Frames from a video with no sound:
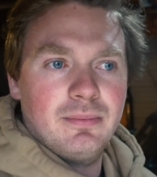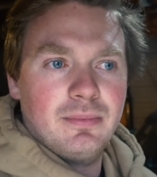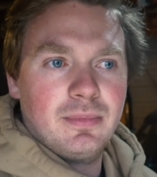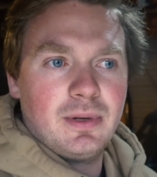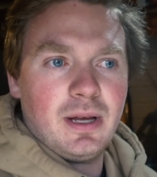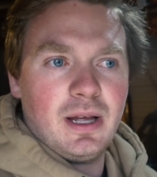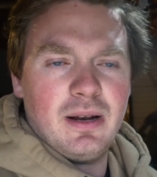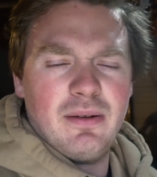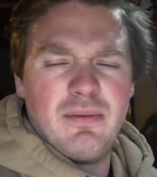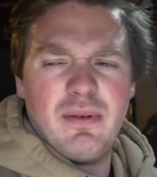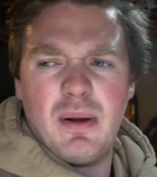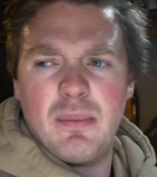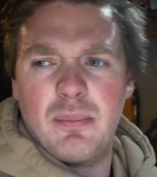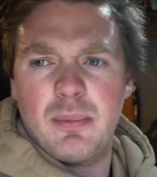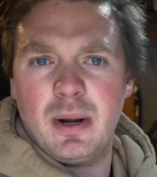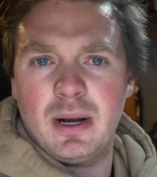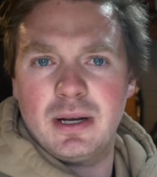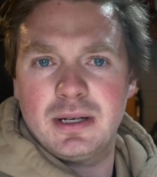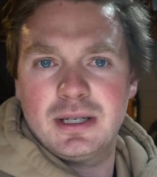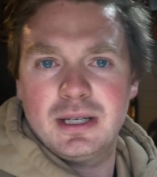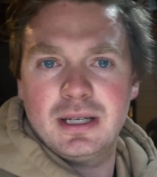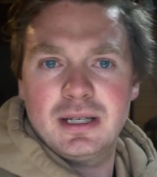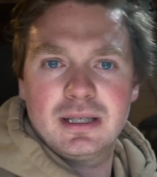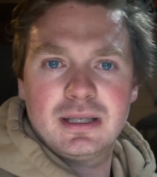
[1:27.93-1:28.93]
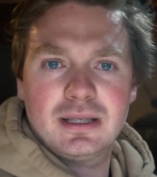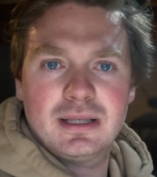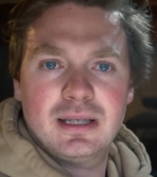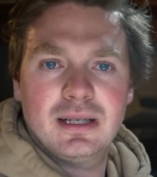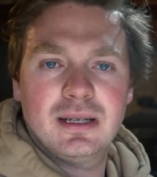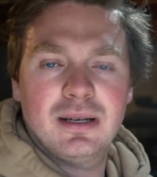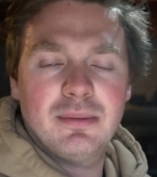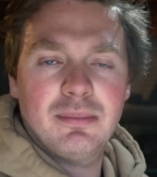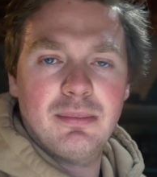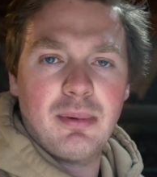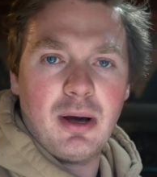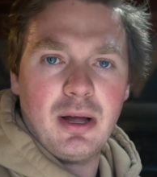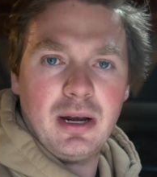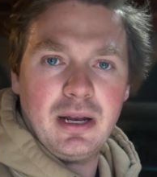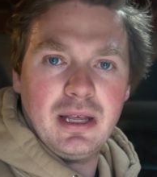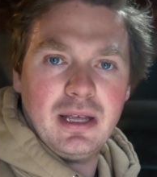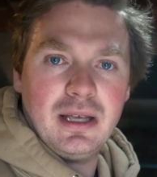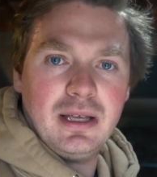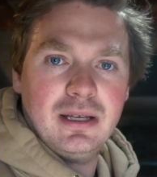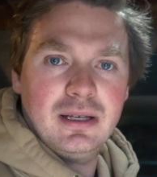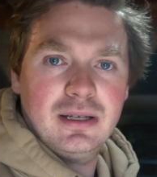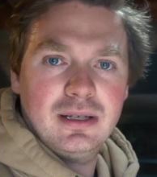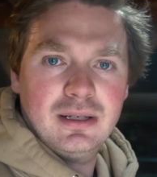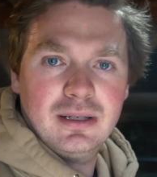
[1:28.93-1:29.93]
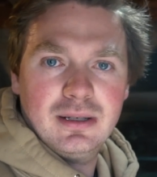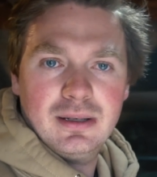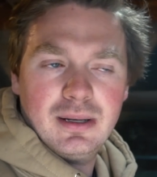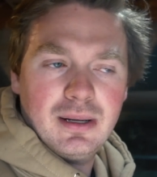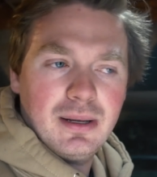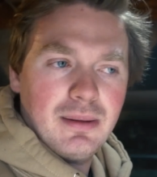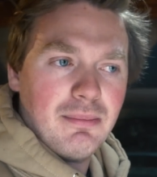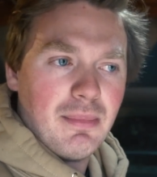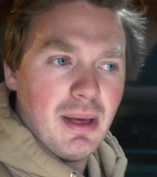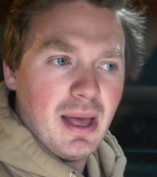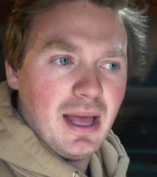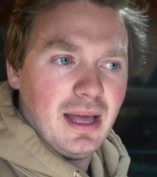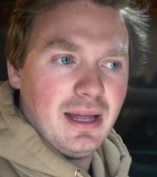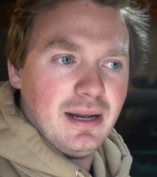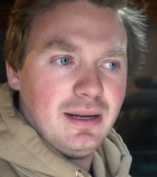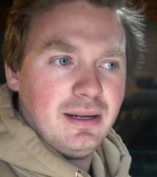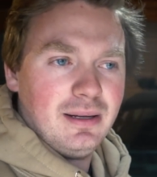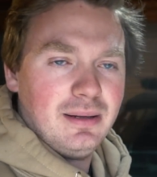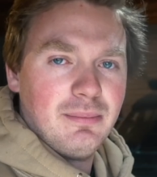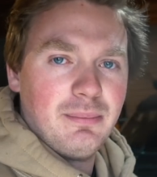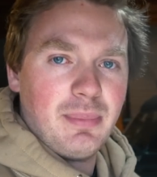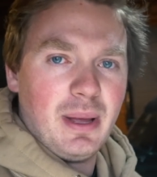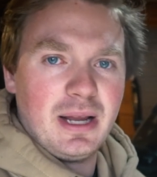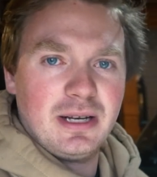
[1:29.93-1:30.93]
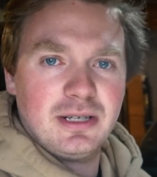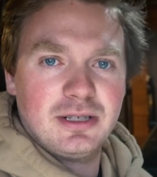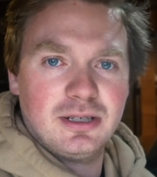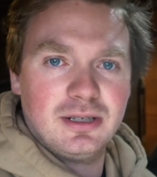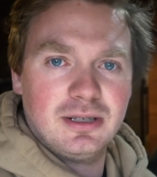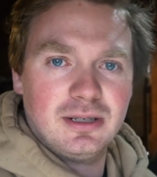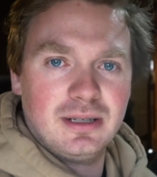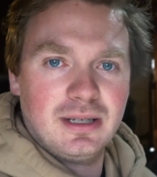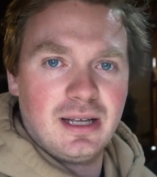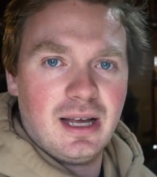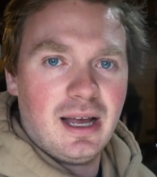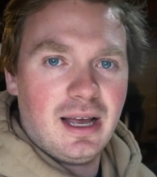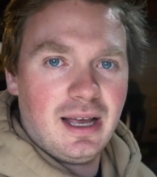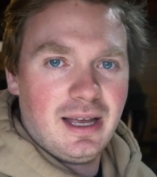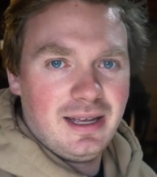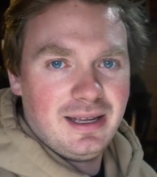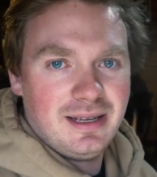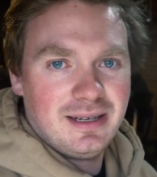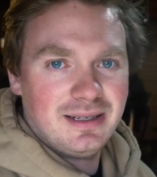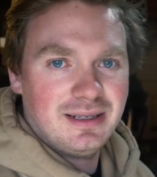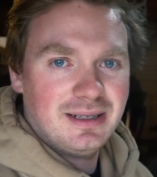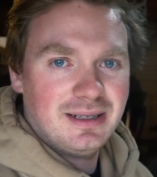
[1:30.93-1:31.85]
kind of apprentice body man painter guy.